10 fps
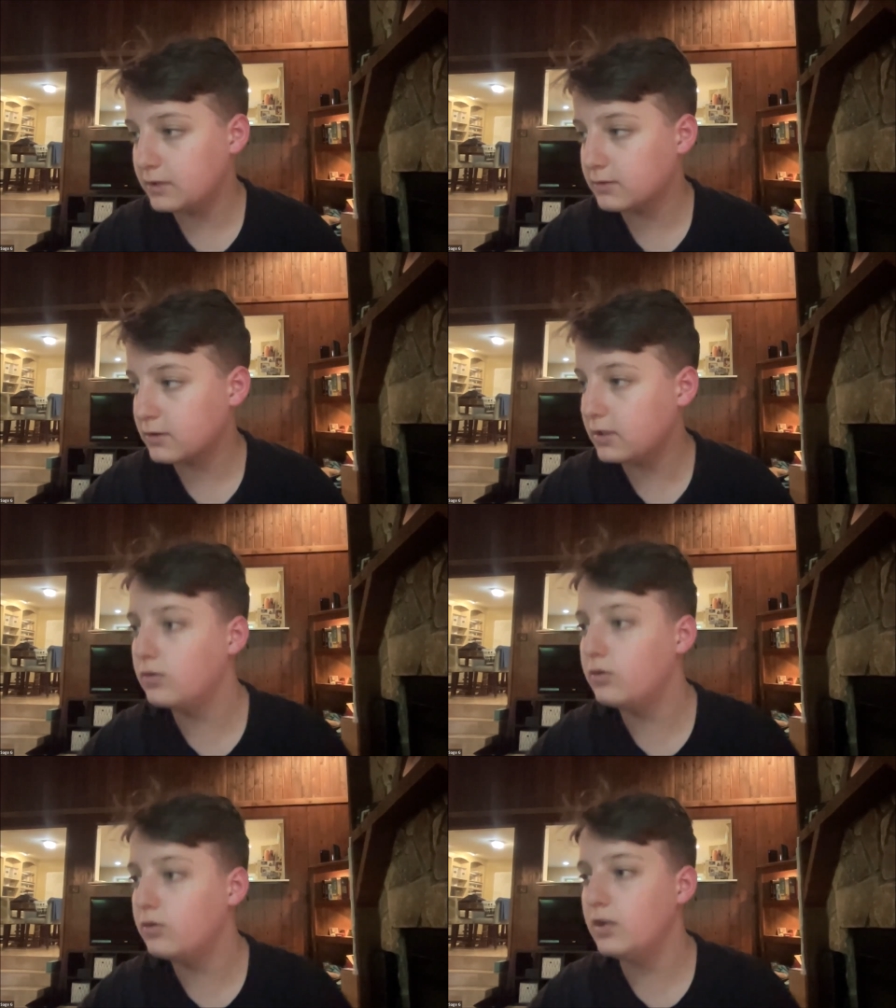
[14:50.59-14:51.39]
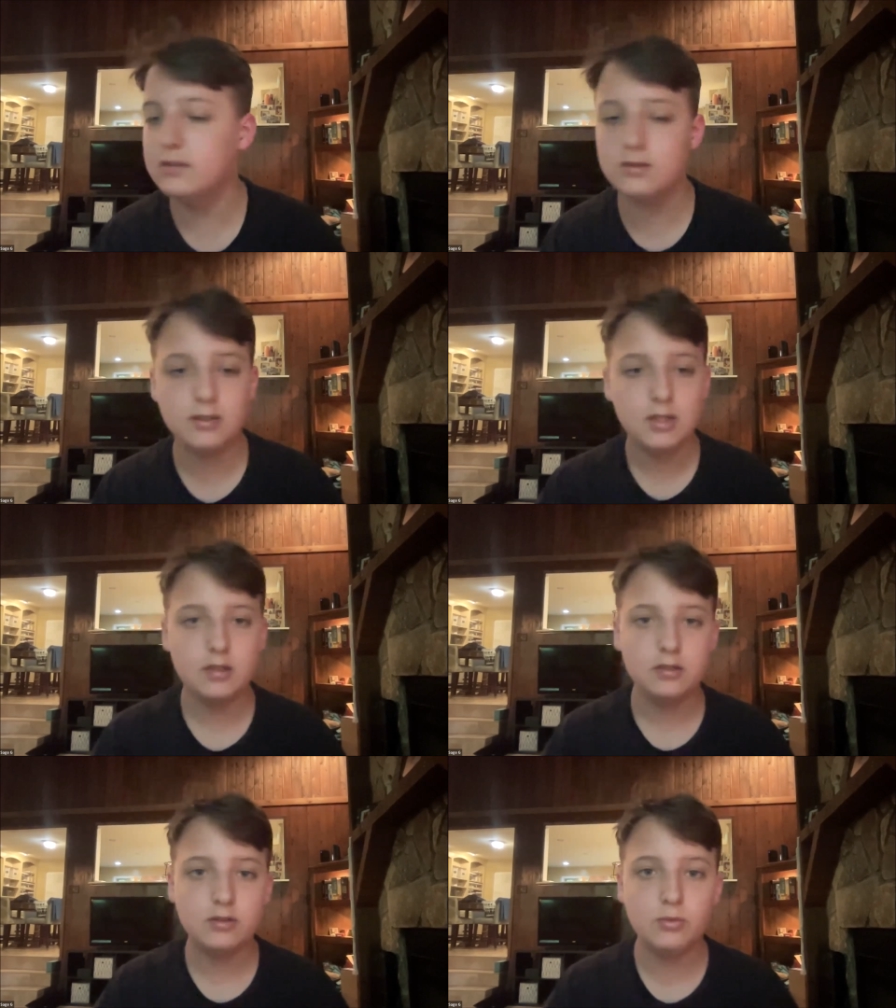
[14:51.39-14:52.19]
Because, you know, he
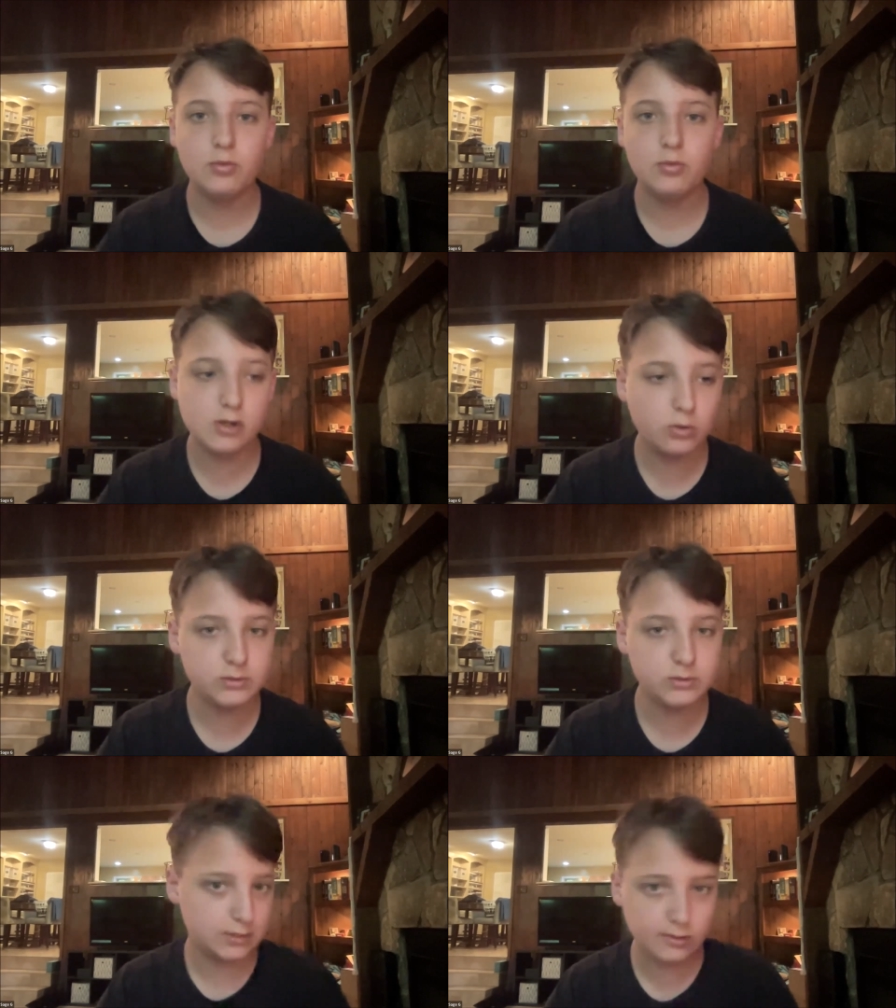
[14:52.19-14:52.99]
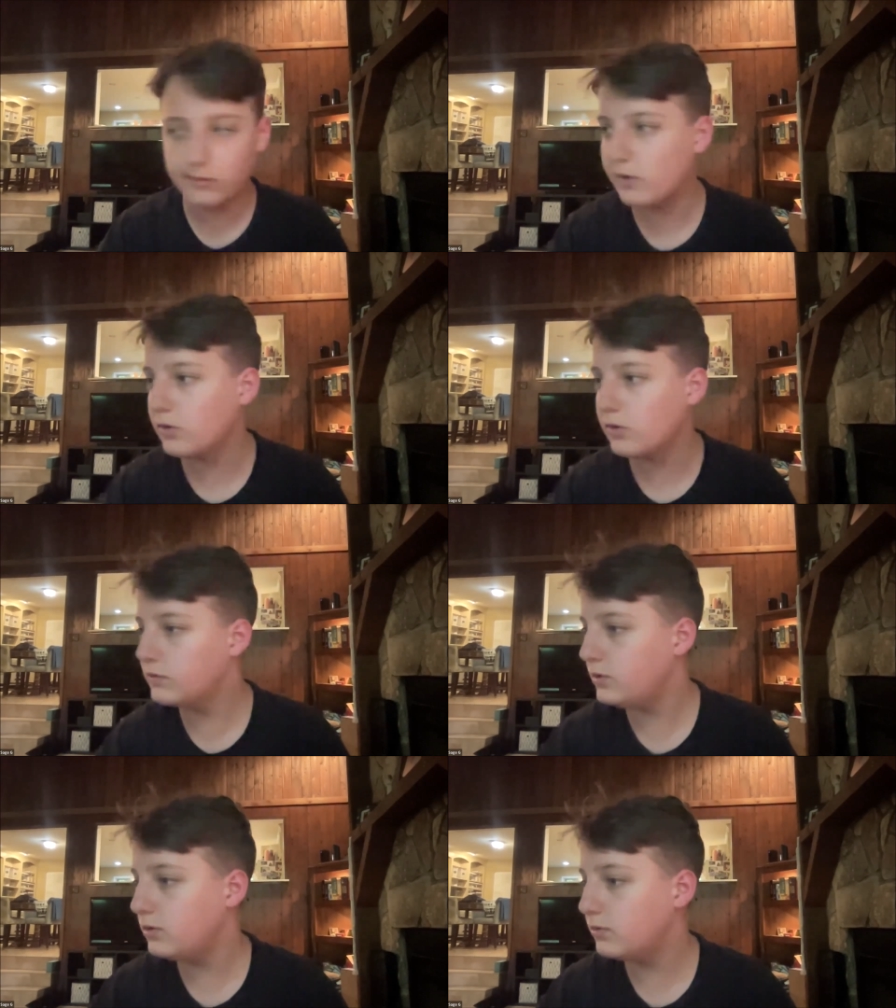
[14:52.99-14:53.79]
is the one and only, the
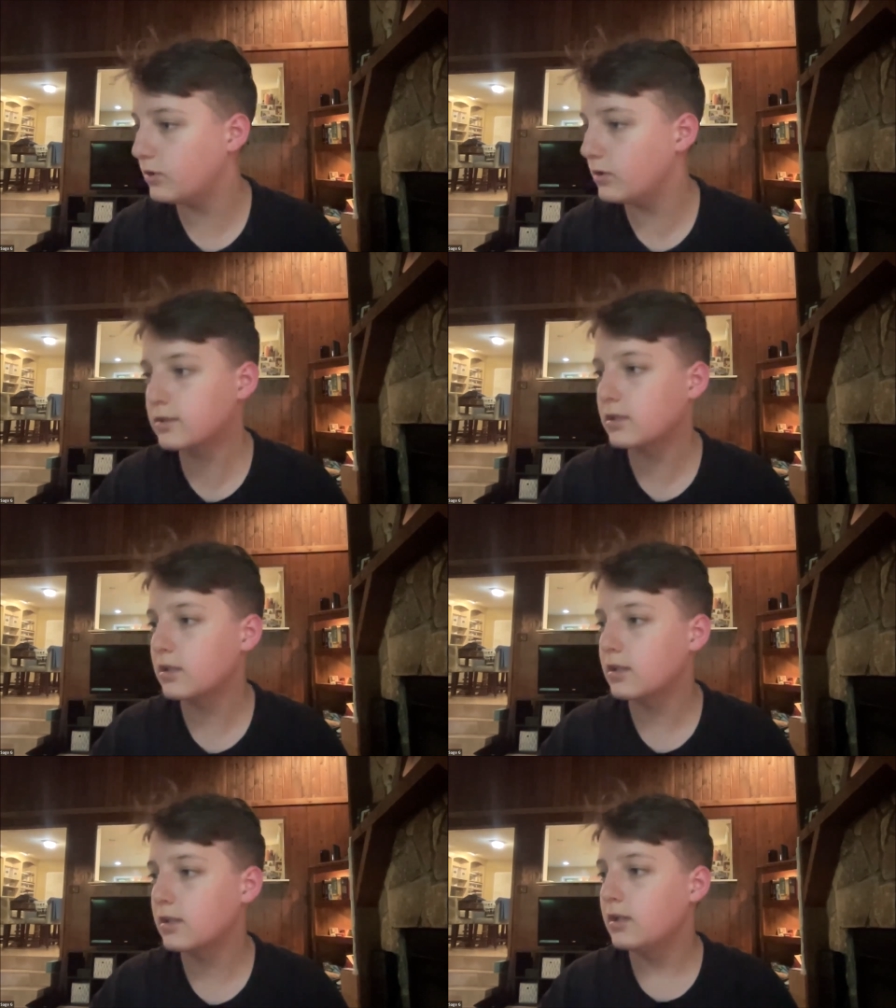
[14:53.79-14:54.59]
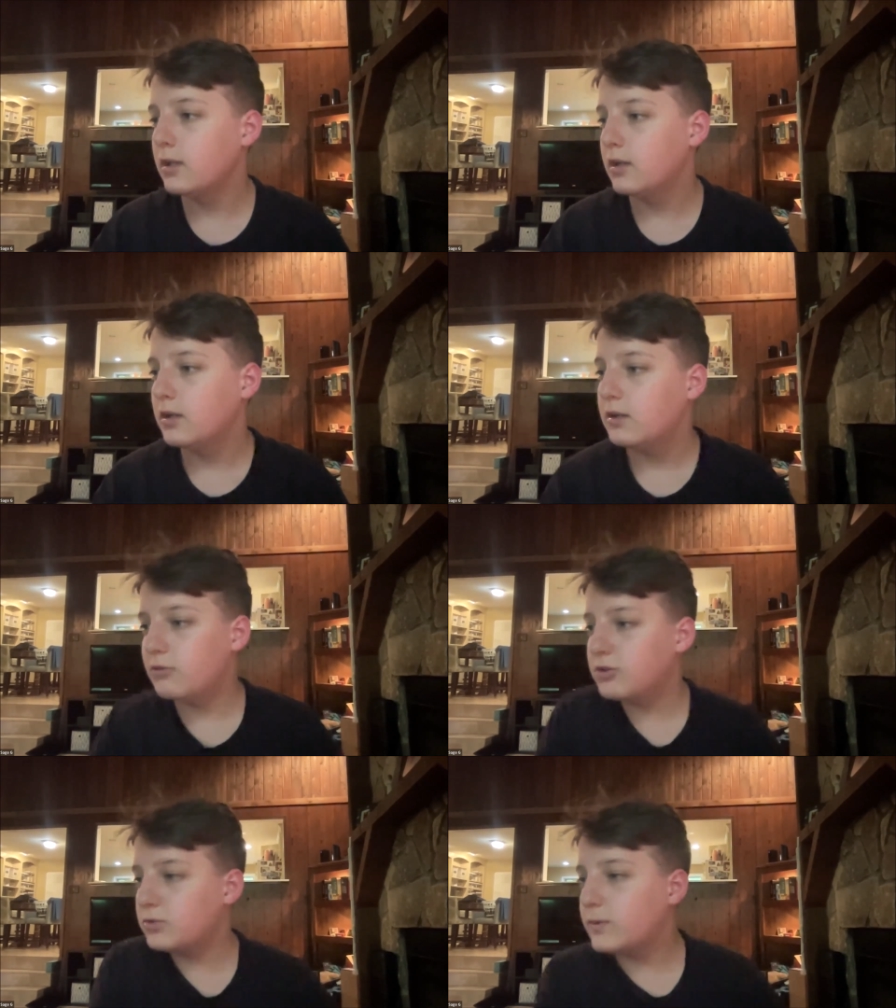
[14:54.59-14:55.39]
creator of the universe.
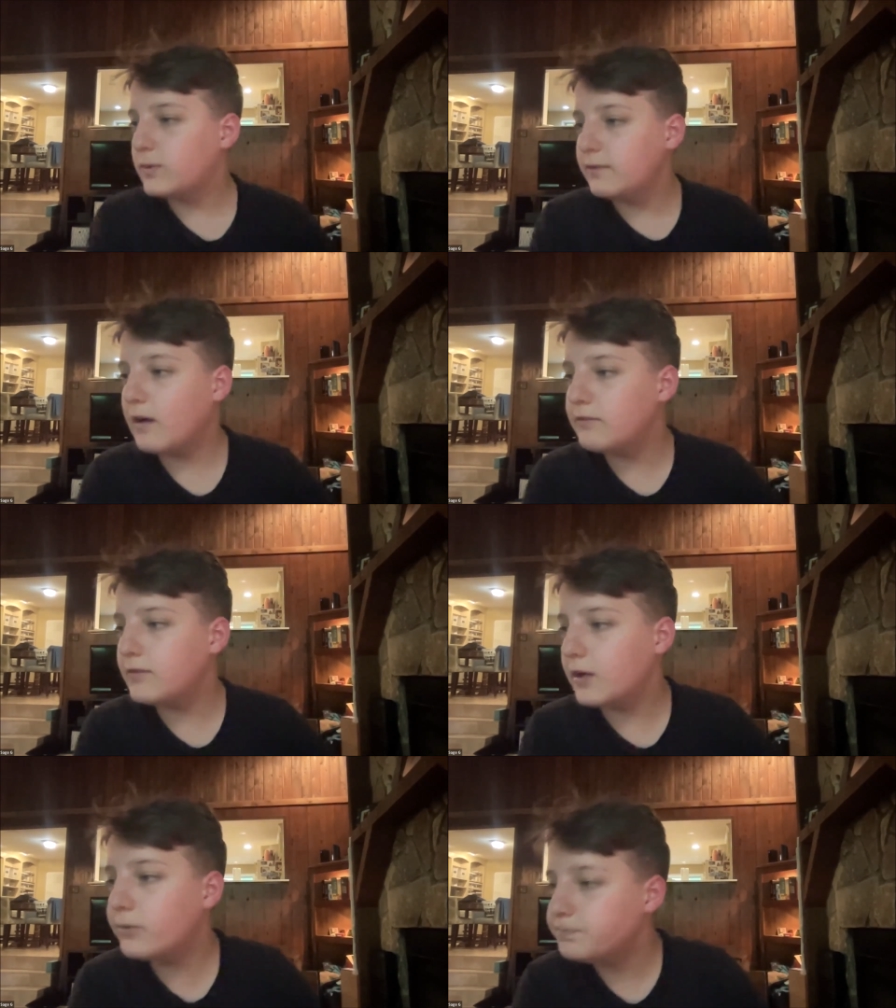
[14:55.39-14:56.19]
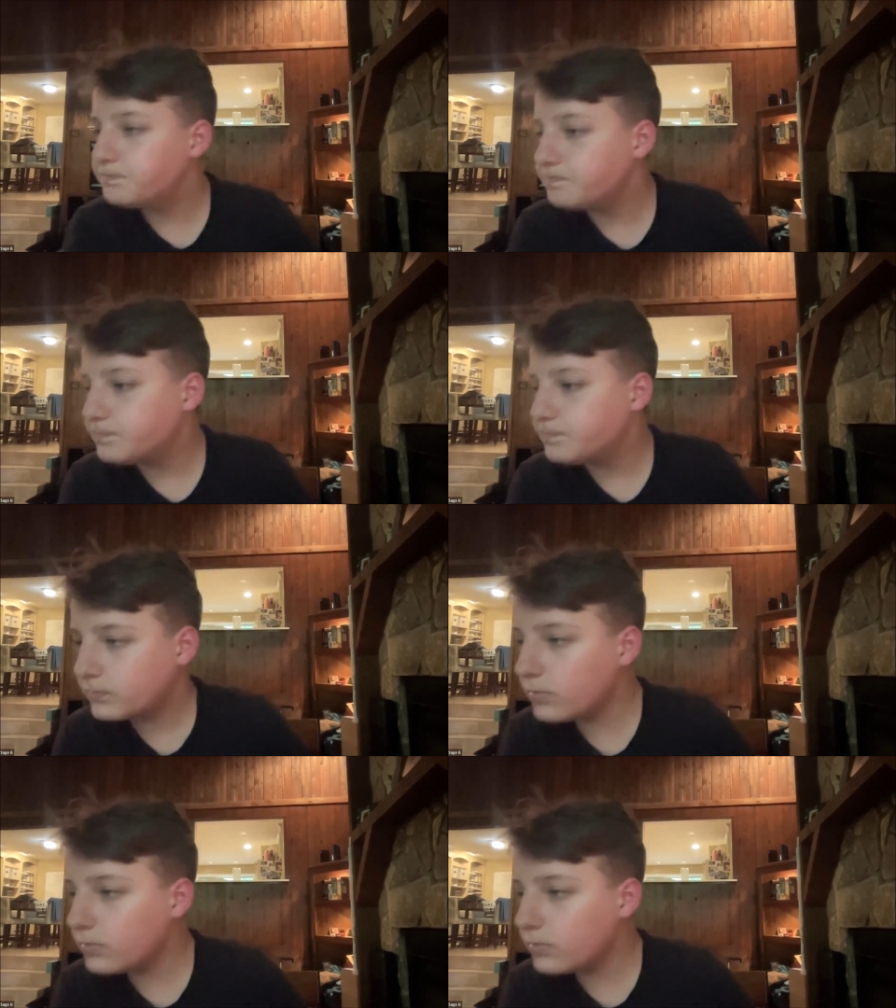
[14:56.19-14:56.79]
Verse 25 now.